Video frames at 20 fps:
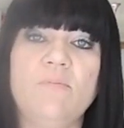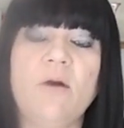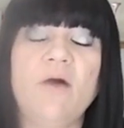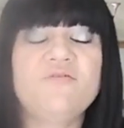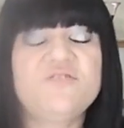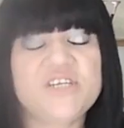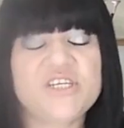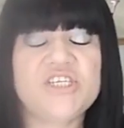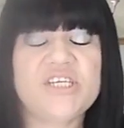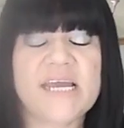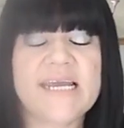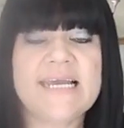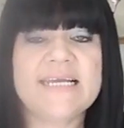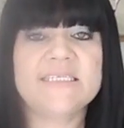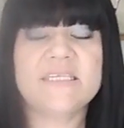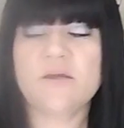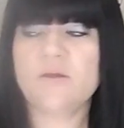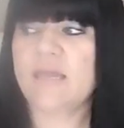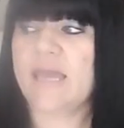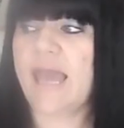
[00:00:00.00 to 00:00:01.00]
Obviously check
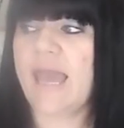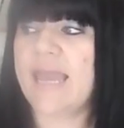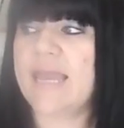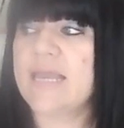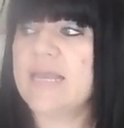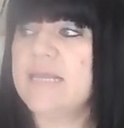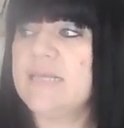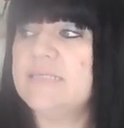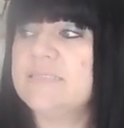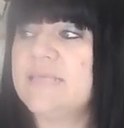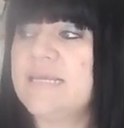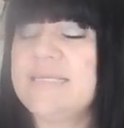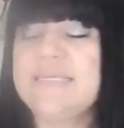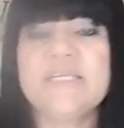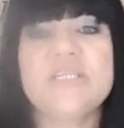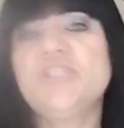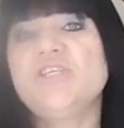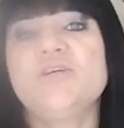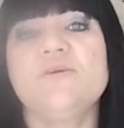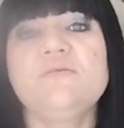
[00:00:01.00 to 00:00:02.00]
it's okay, send
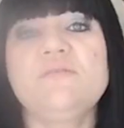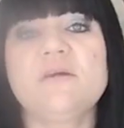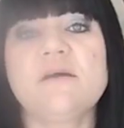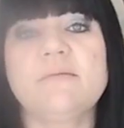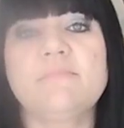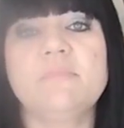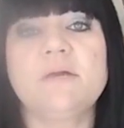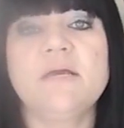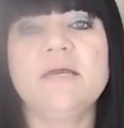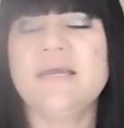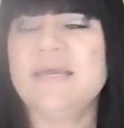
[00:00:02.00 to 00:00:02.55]
it to them.